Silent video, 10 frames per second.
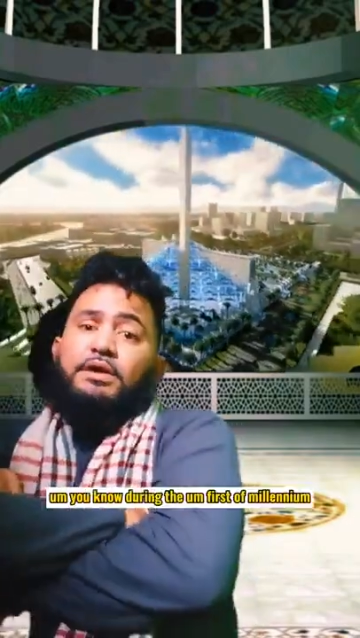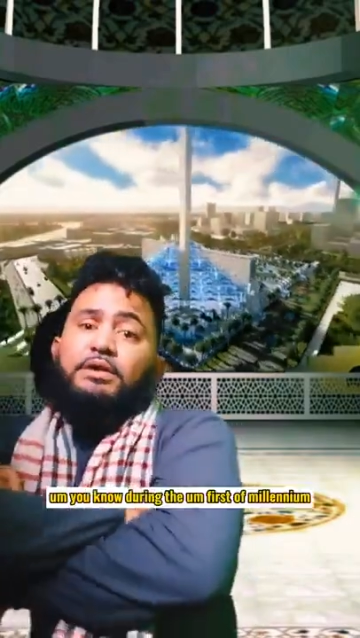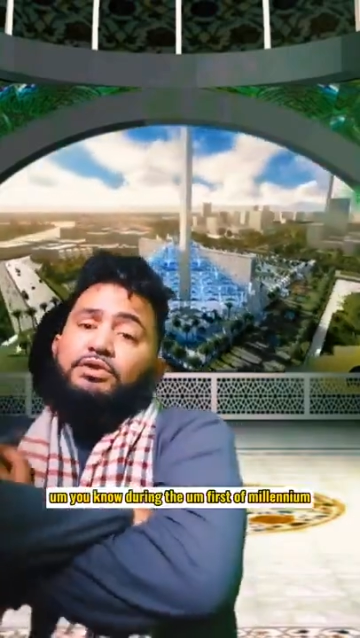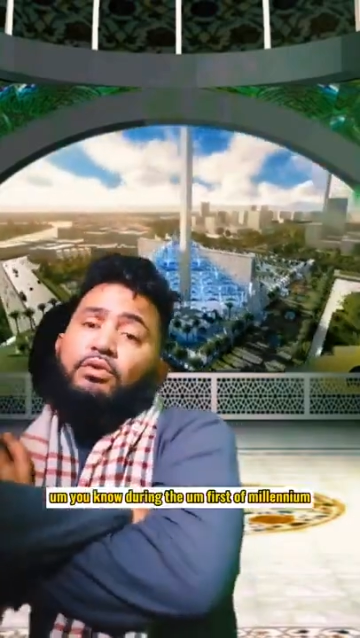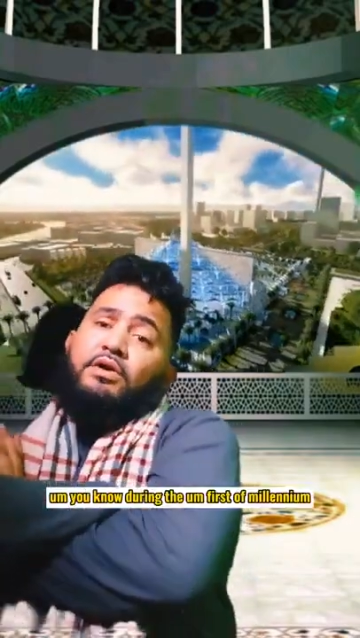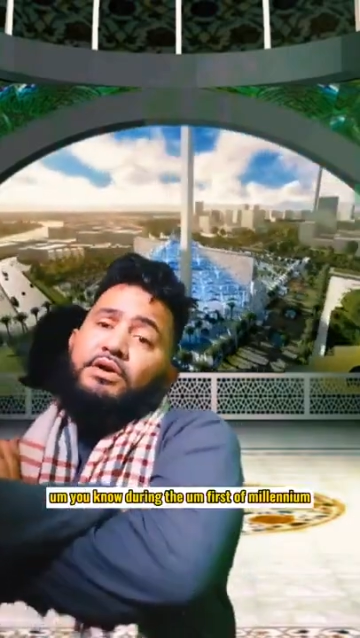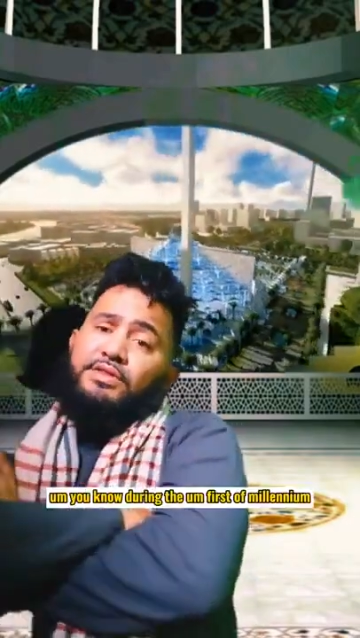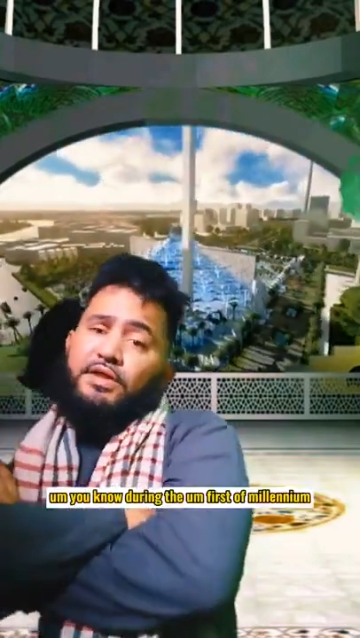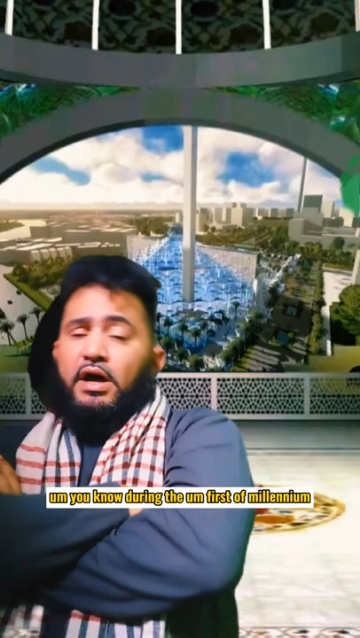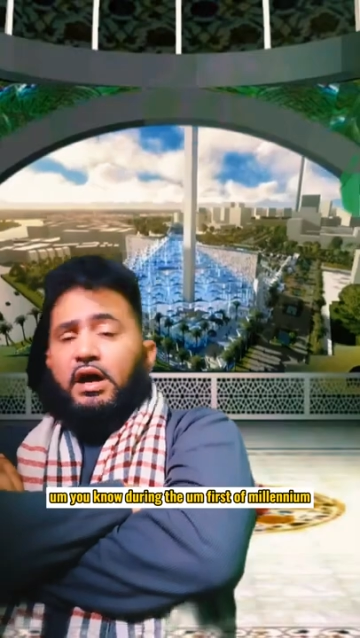you know,
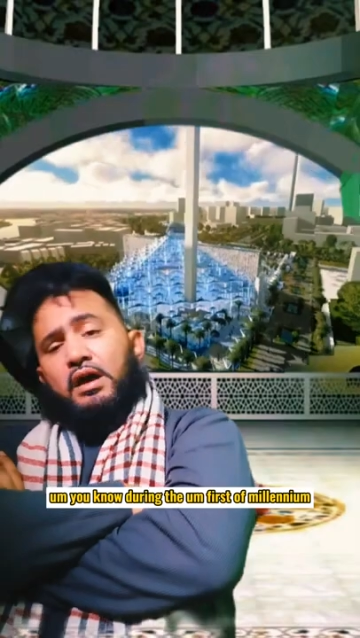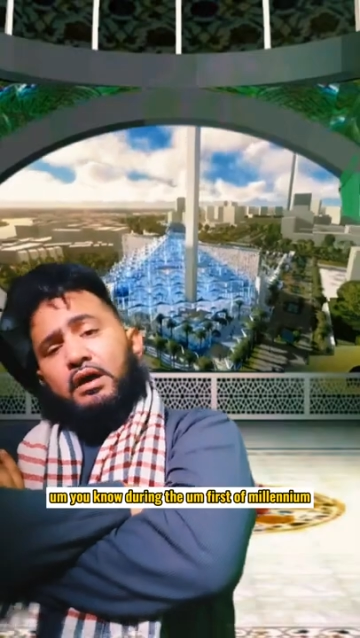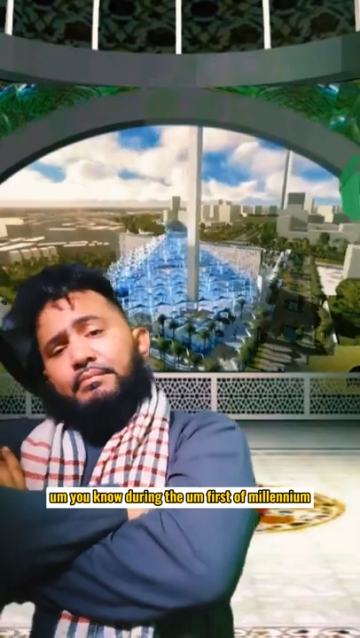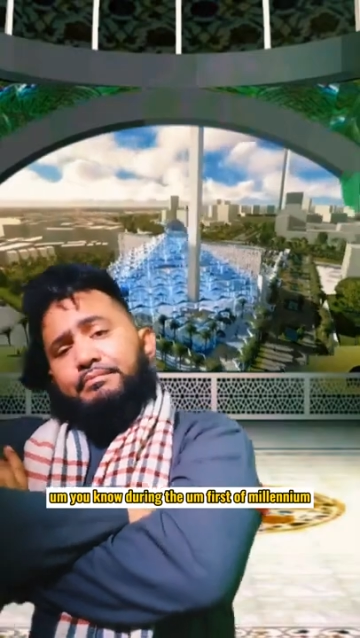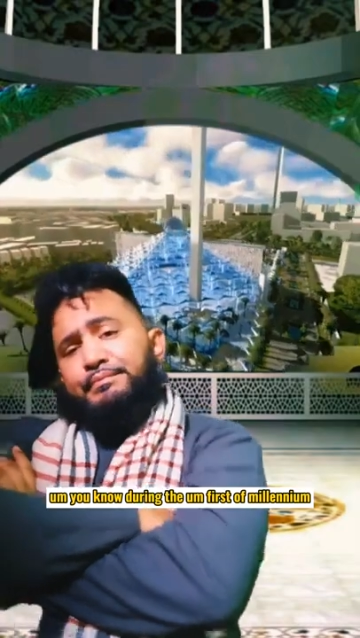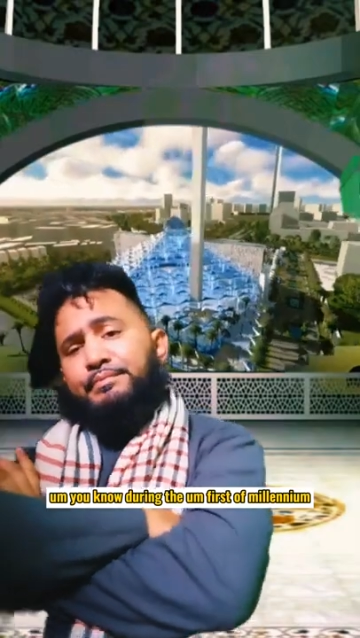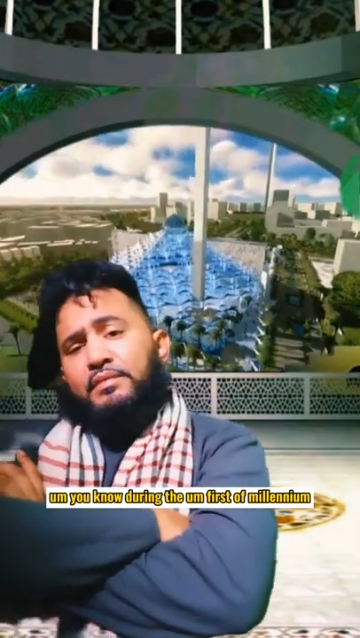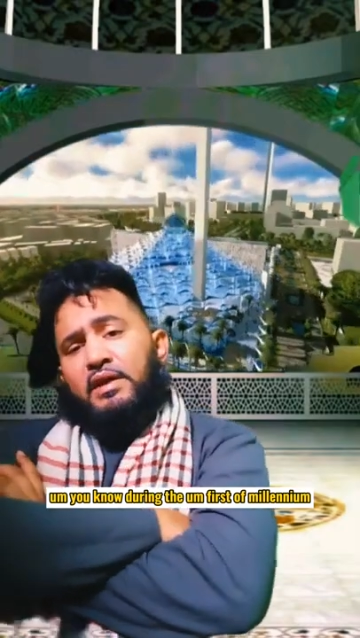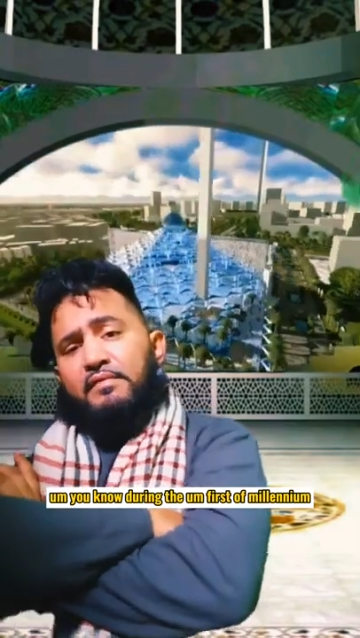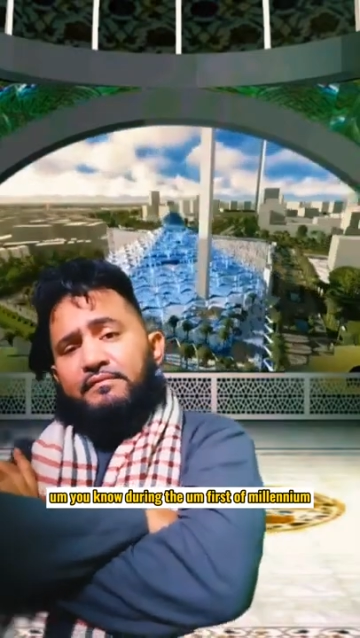during the
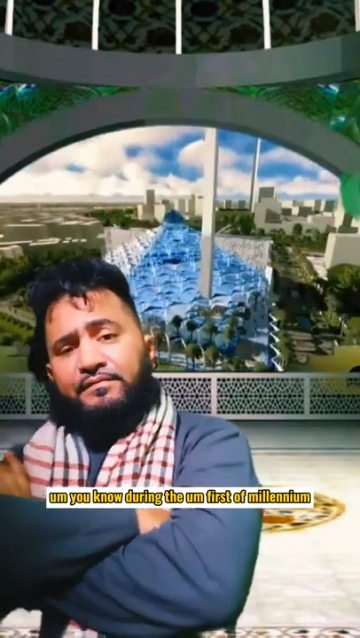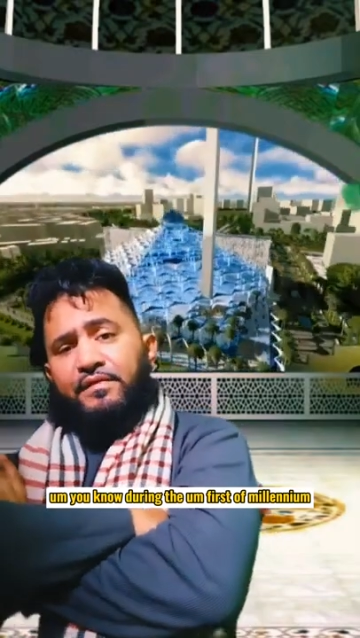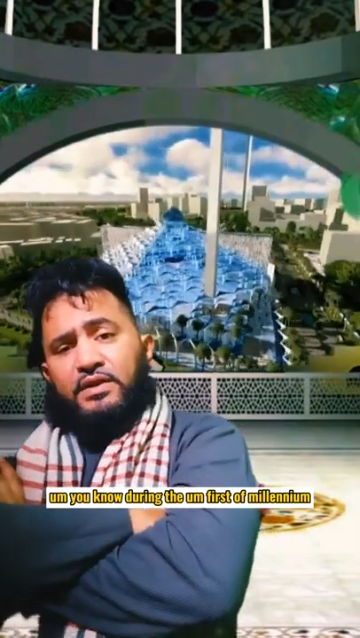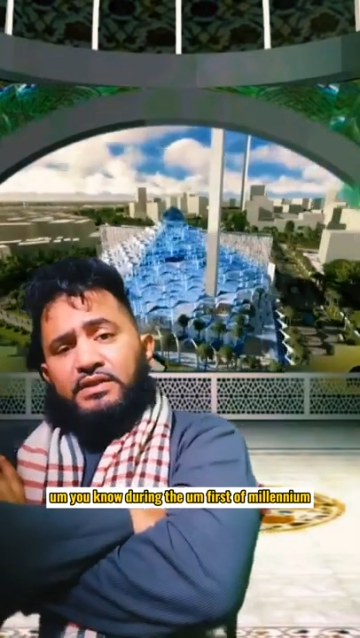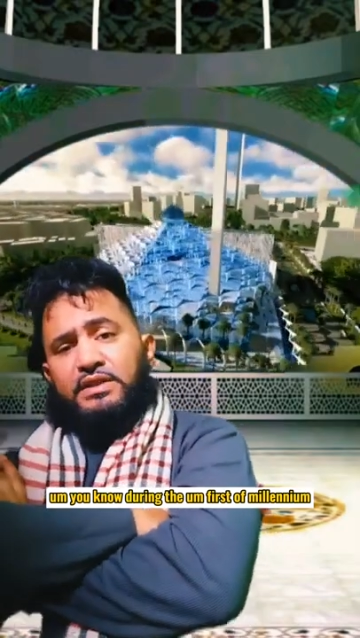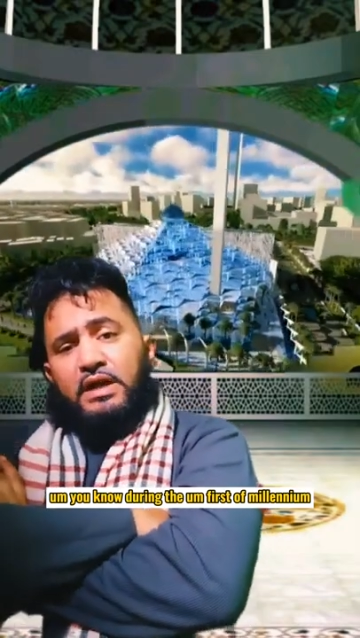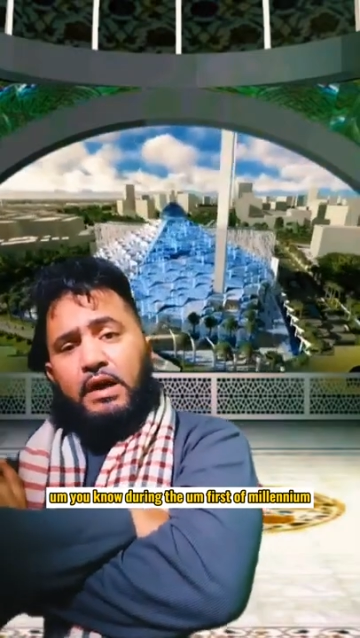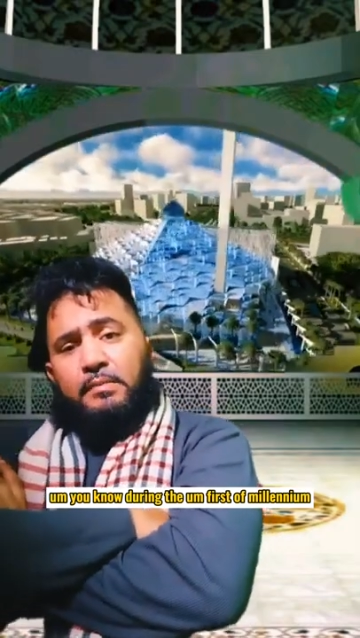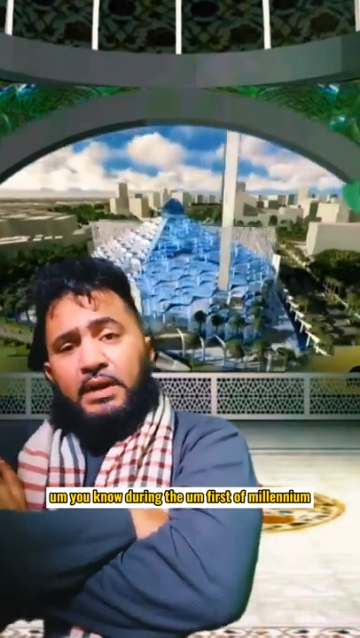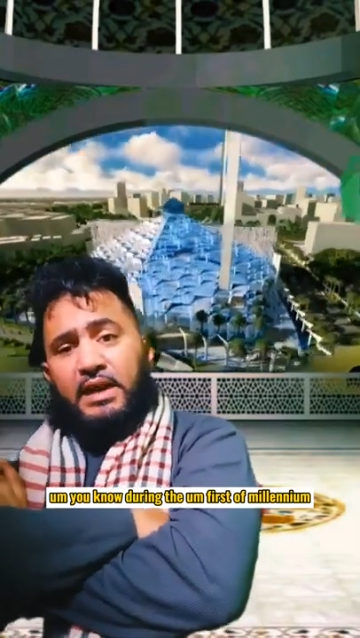um, first
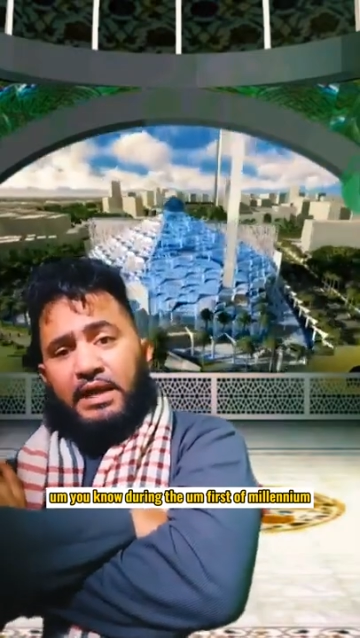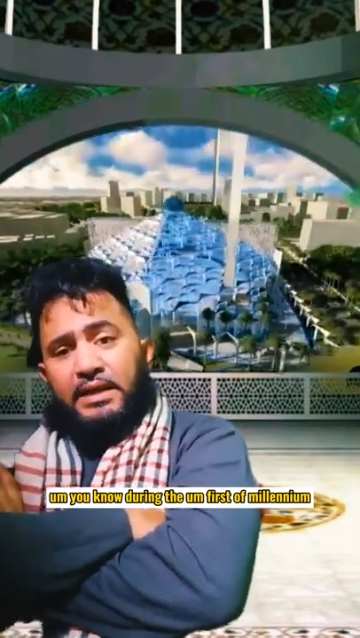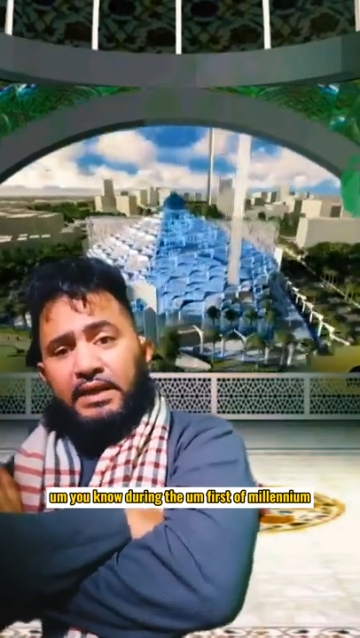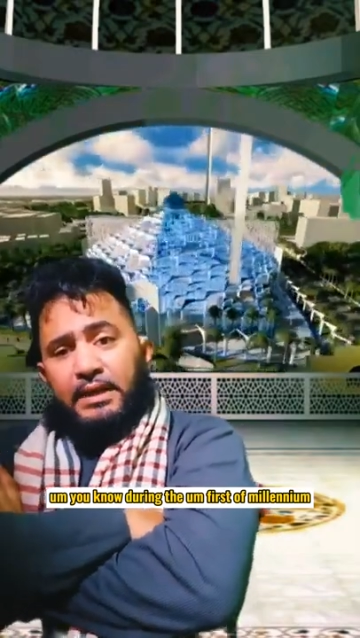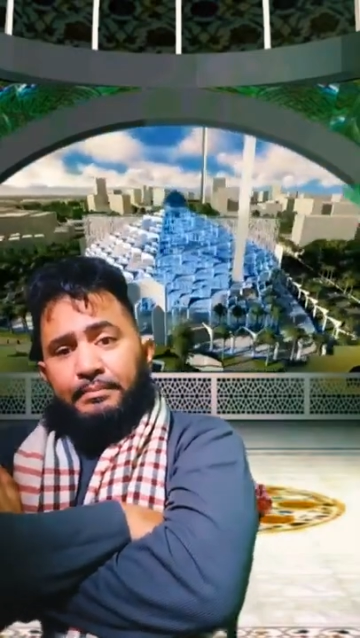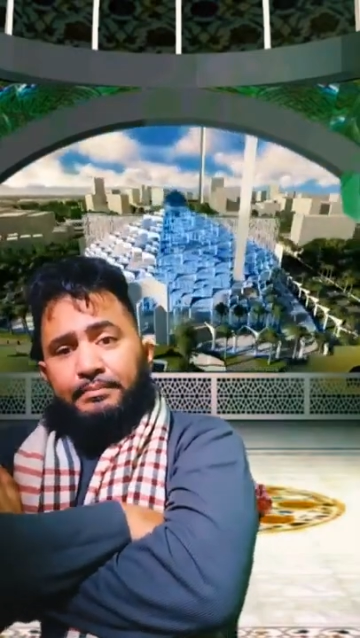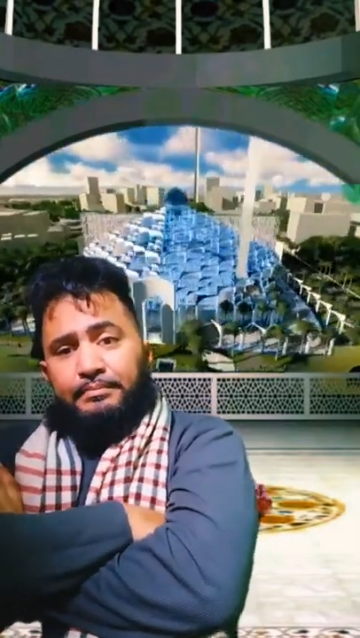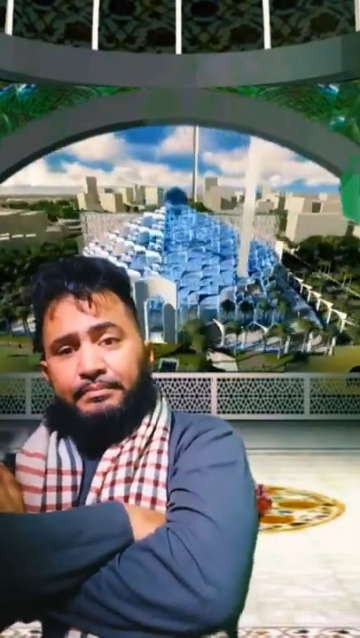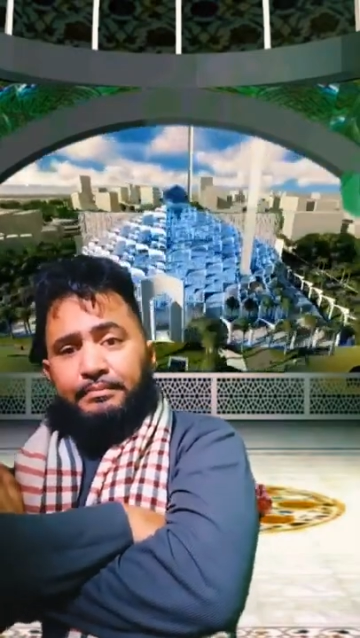uh, millennium